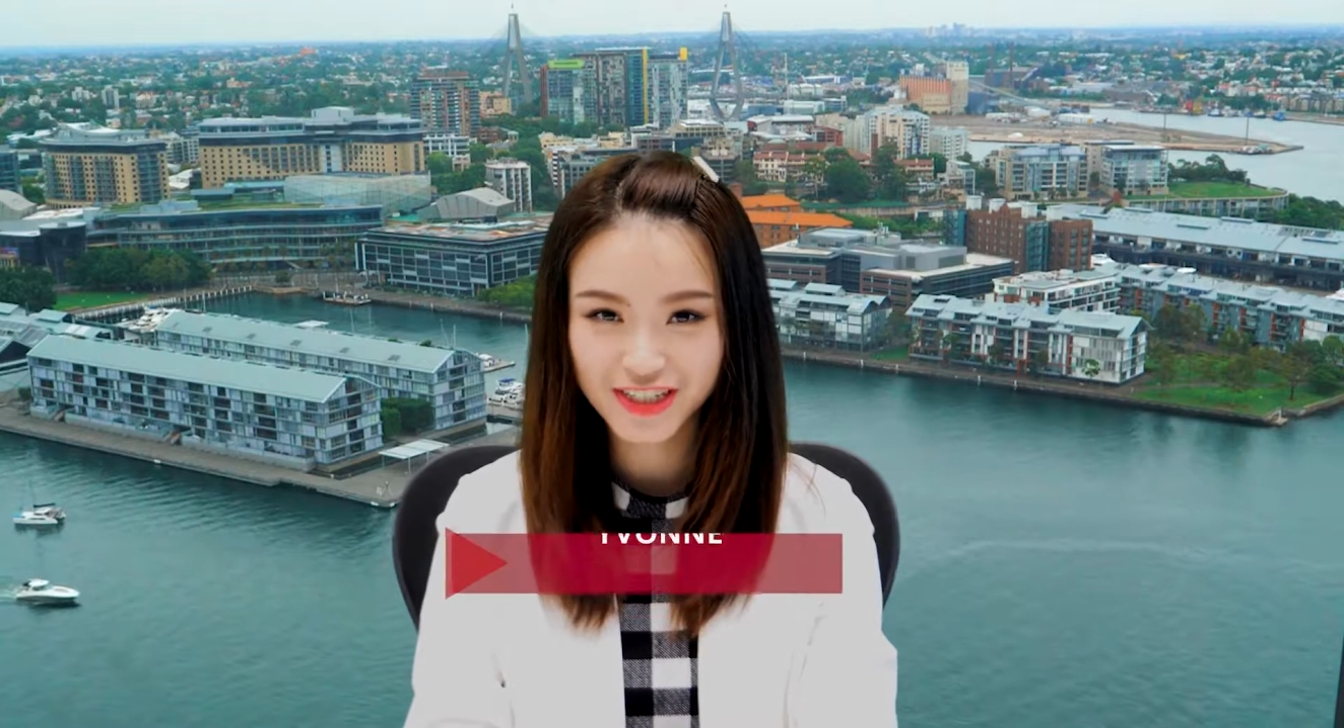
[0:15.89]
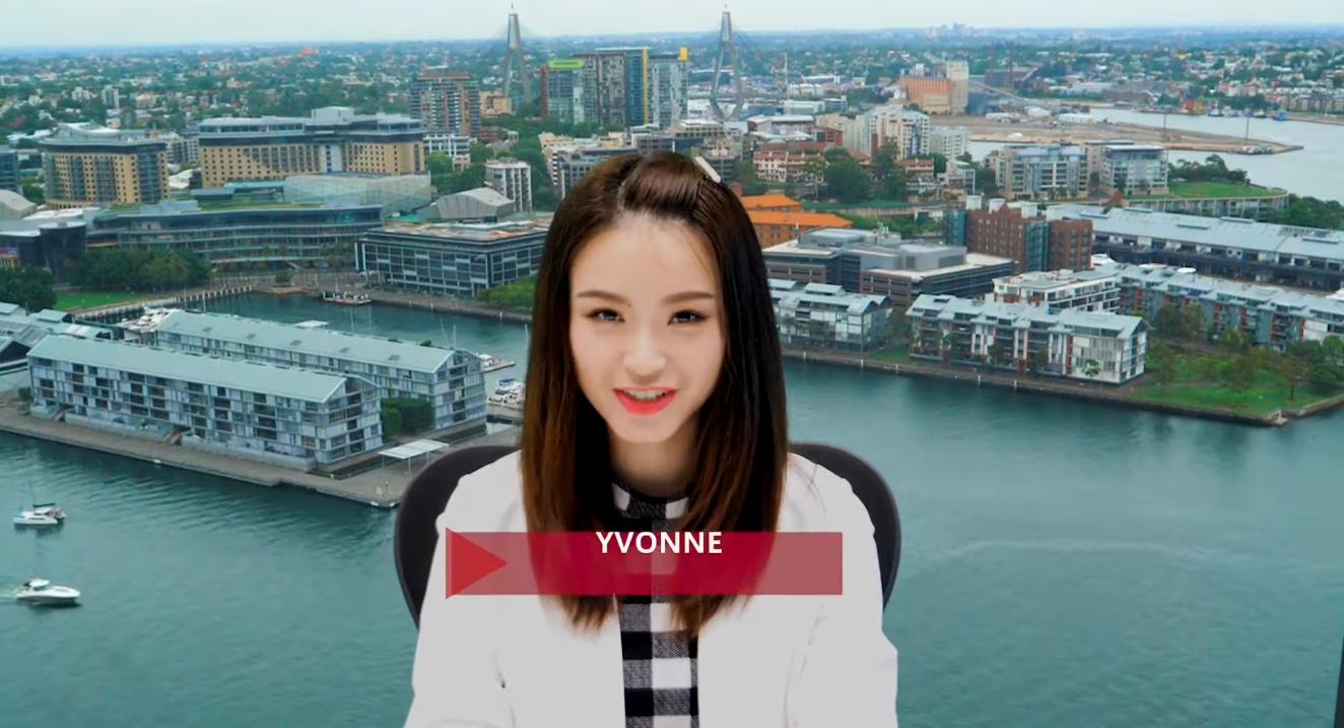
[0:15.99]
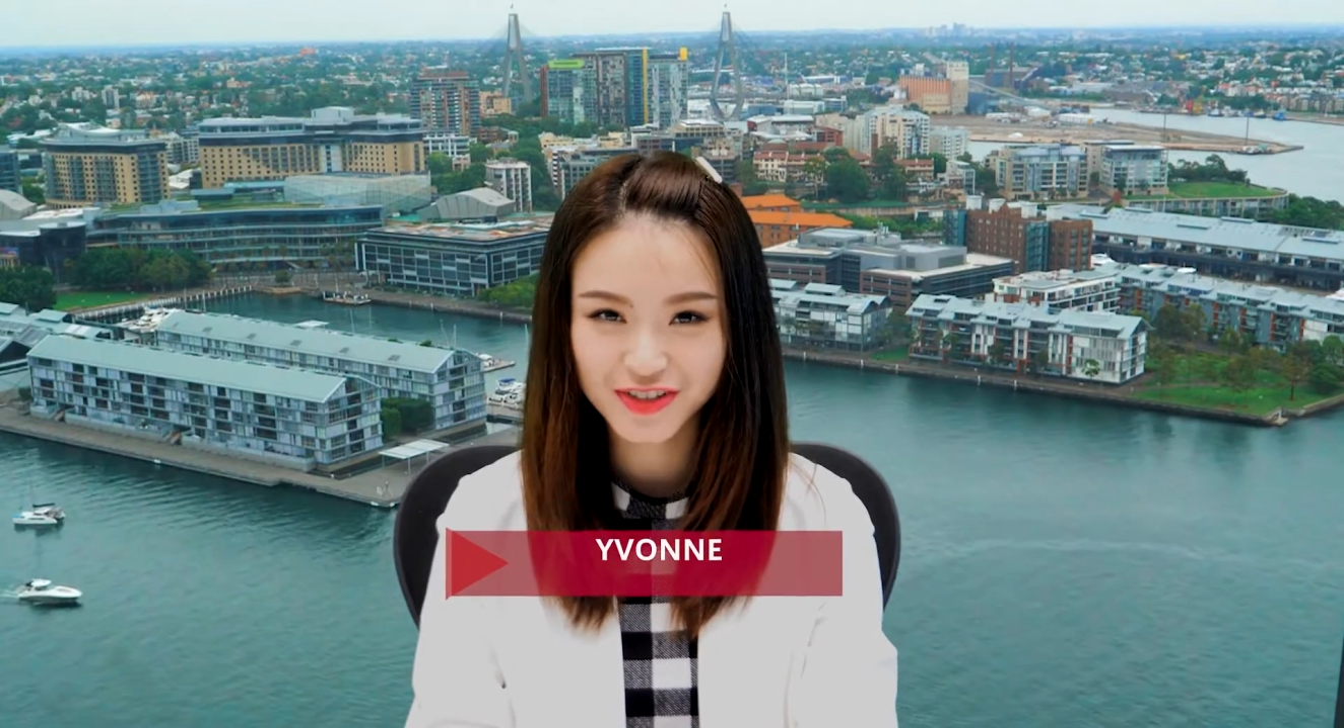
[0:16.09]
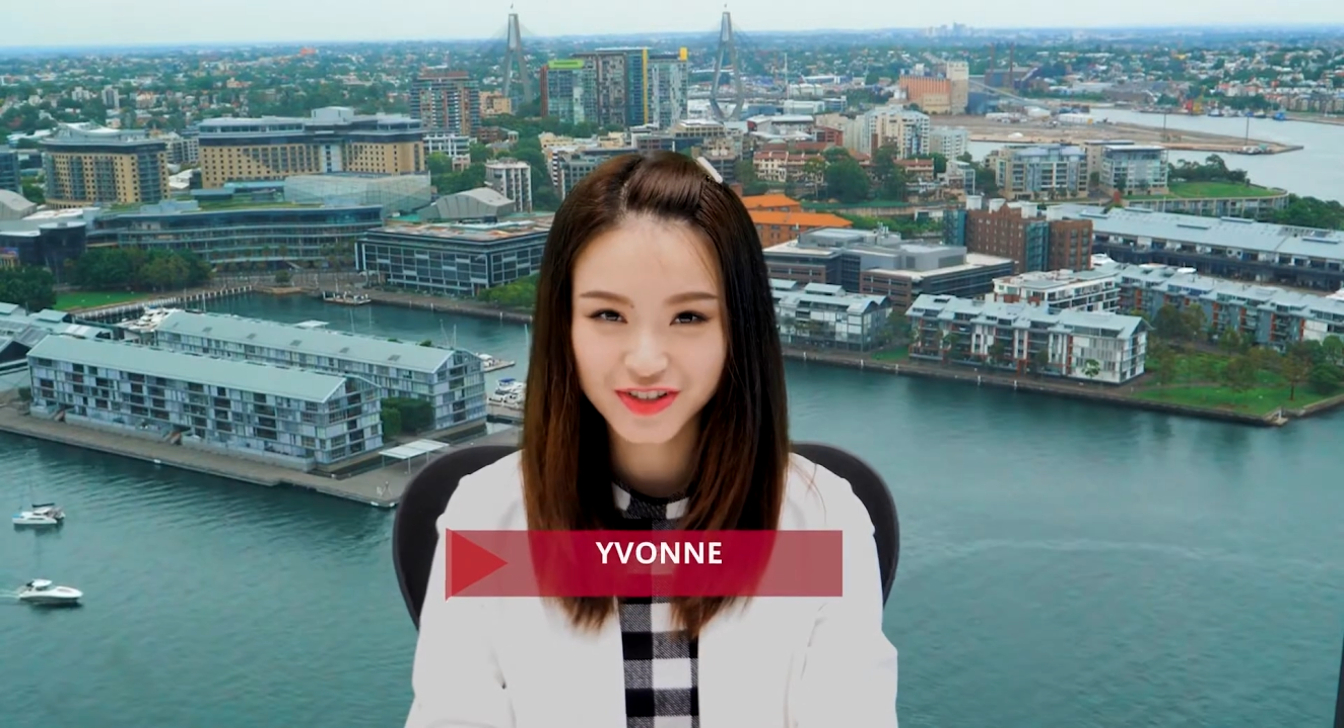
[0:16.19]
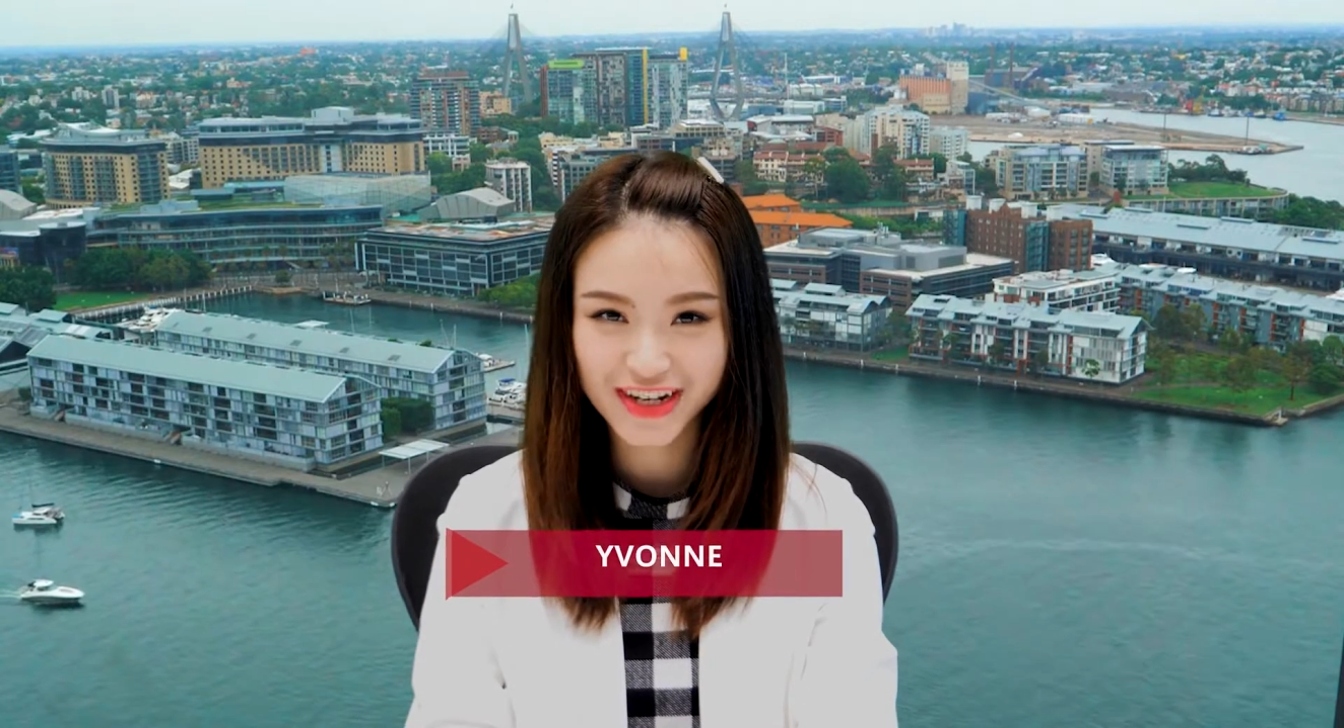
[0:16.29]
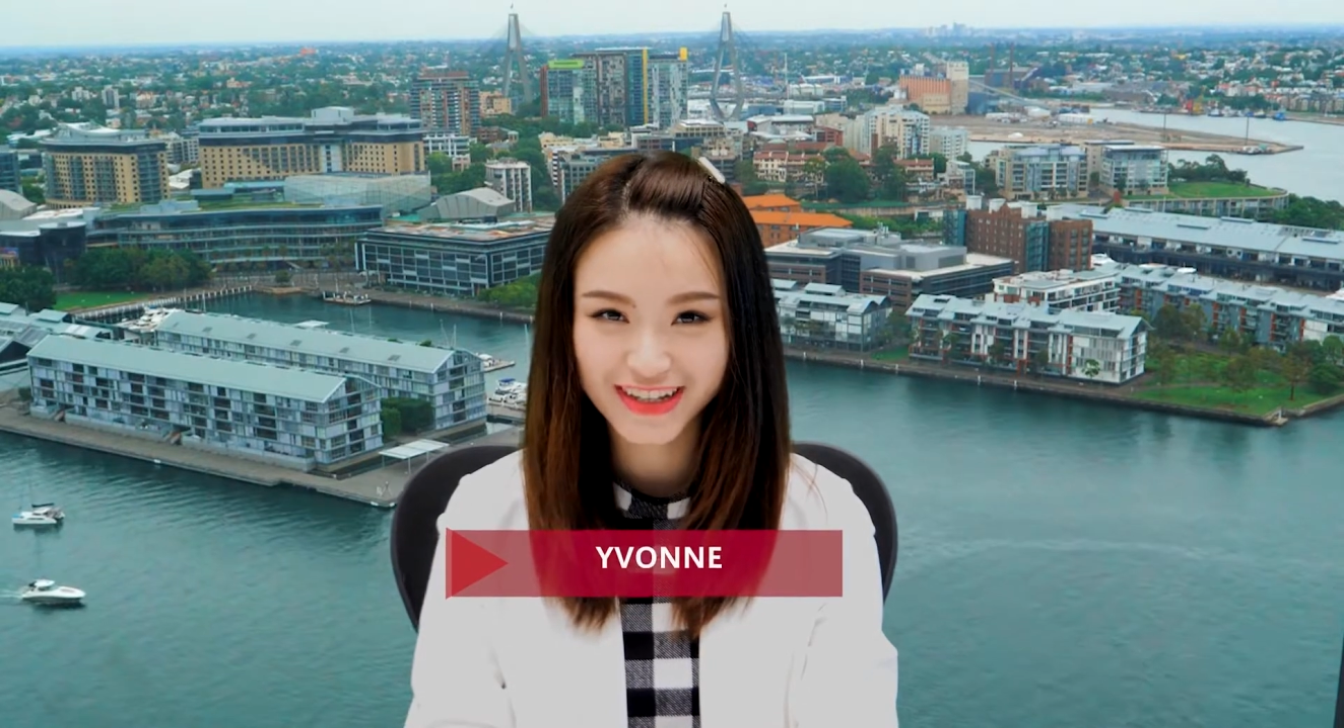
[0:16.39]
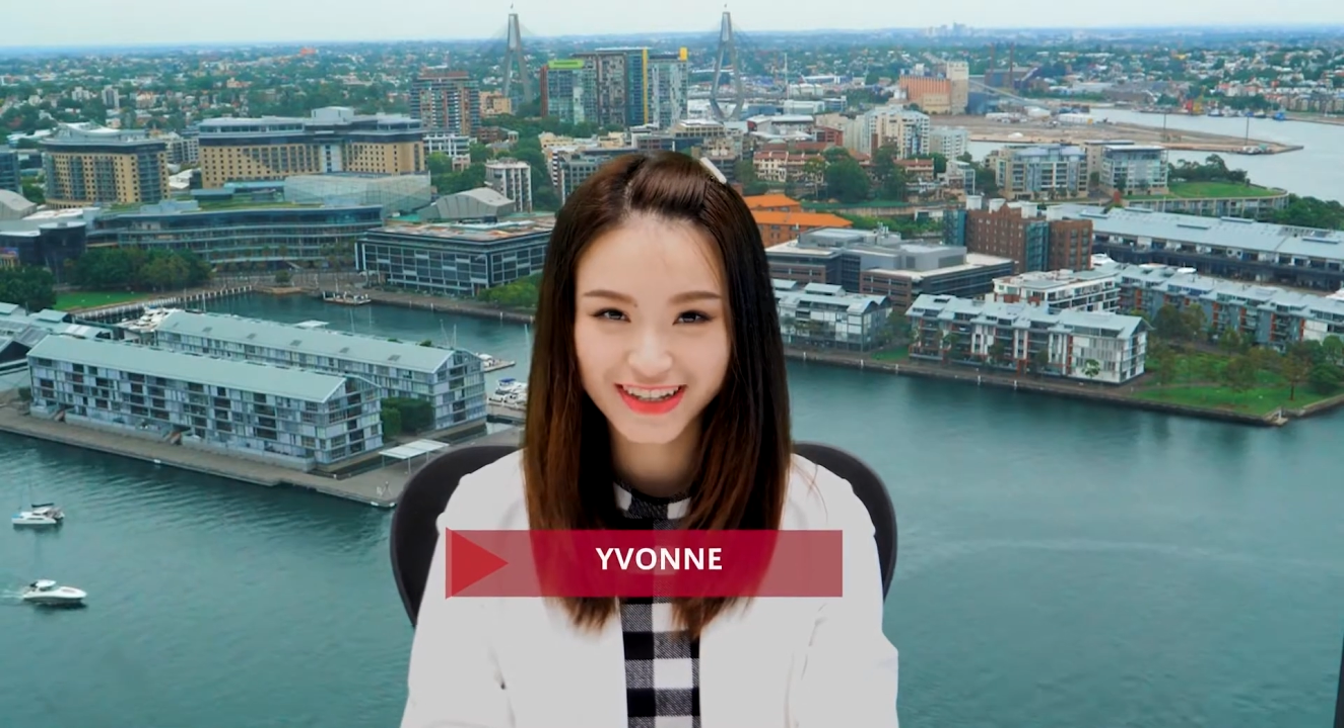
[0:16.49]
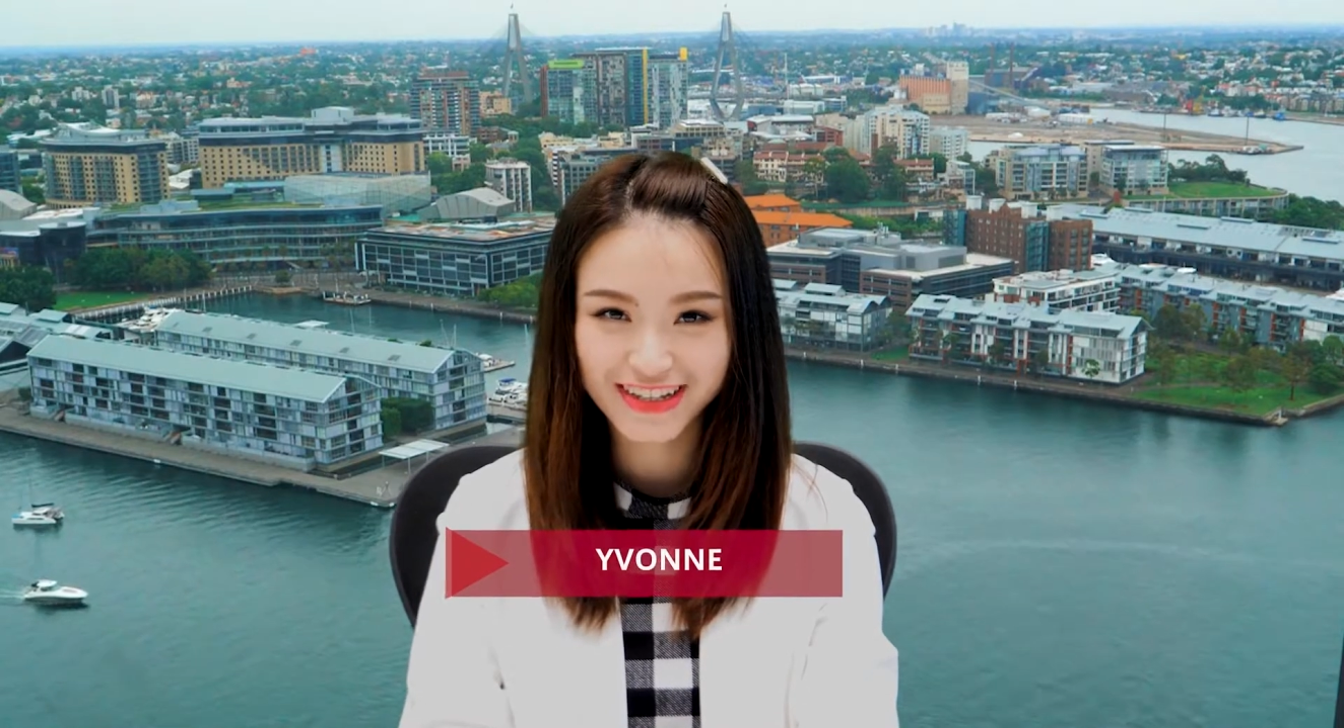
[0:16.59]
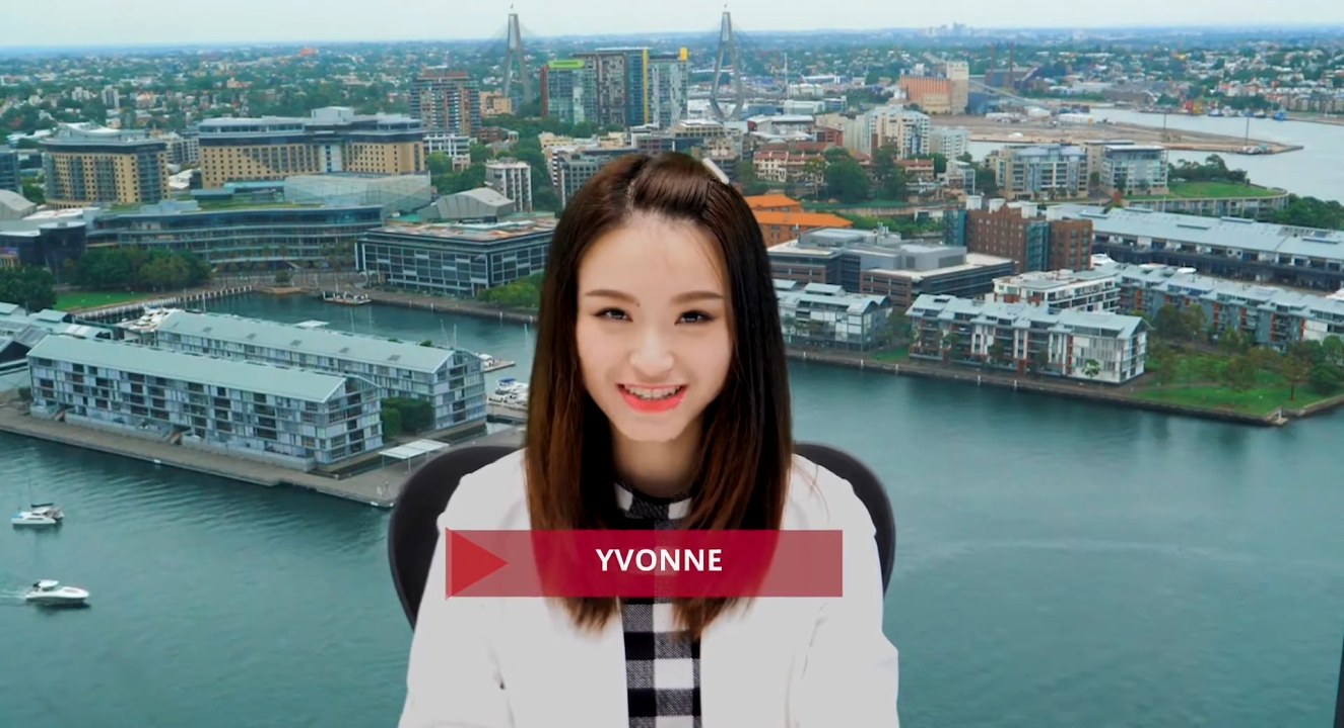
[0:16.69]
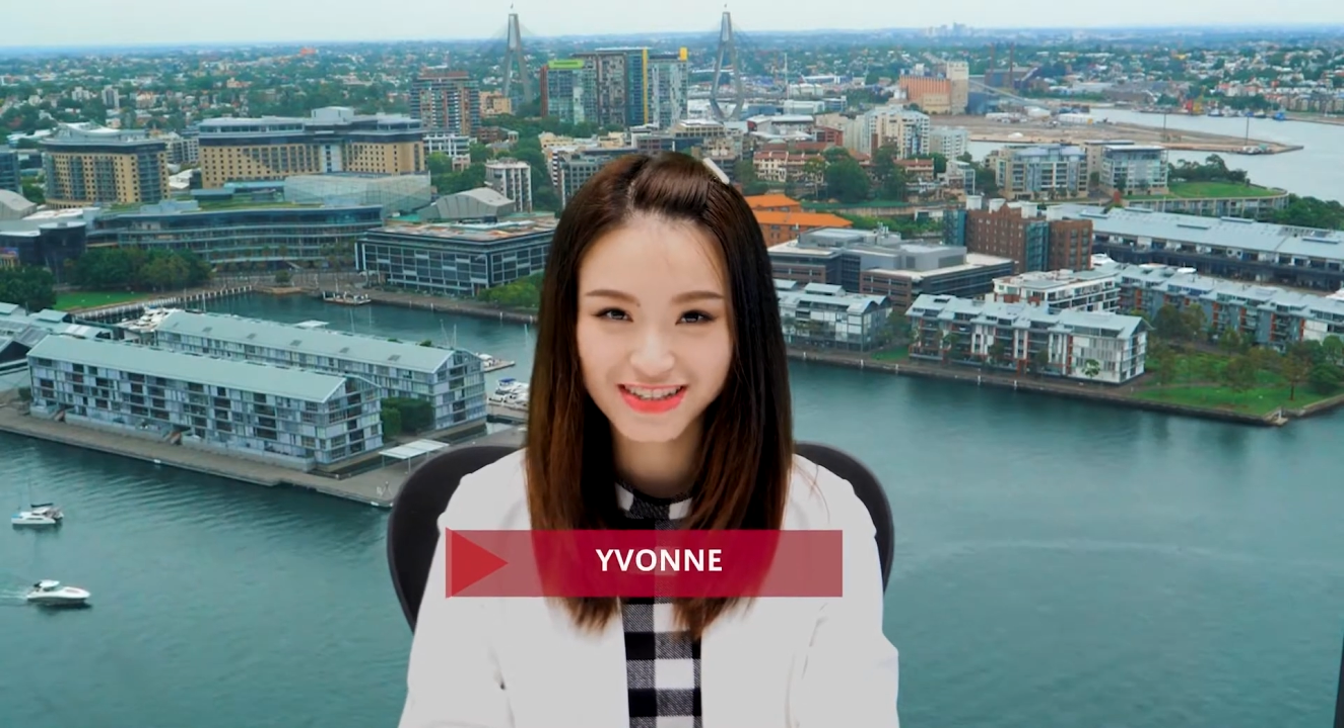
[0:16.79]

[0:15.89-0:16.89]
Australia.